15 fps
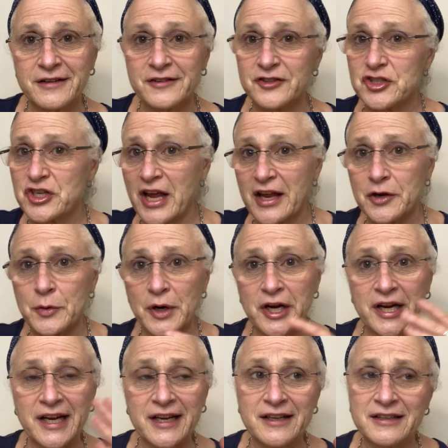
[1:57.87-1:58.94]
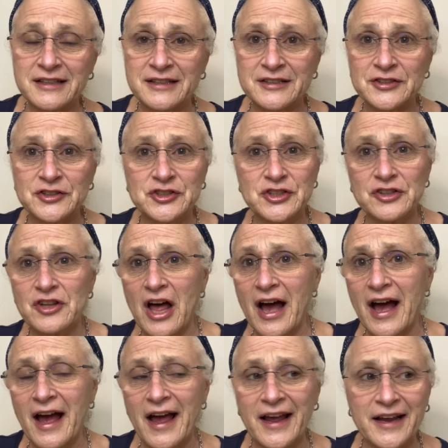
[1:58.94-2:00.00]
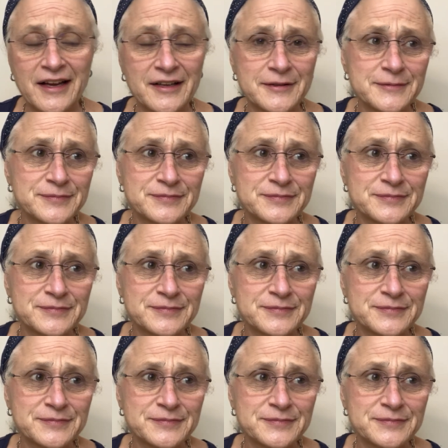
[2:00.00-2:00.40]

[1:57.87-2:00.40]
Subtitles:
January, July,